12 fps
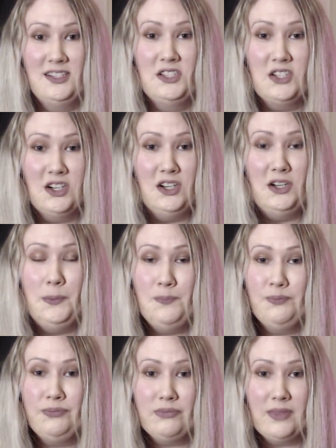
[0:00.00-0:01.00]
So
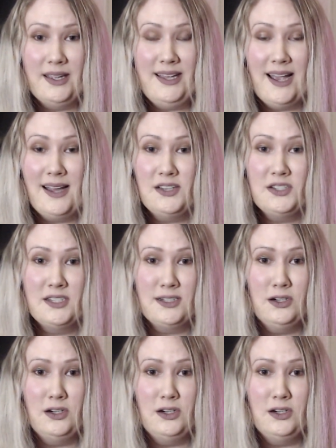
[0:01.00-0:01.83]
yeah, so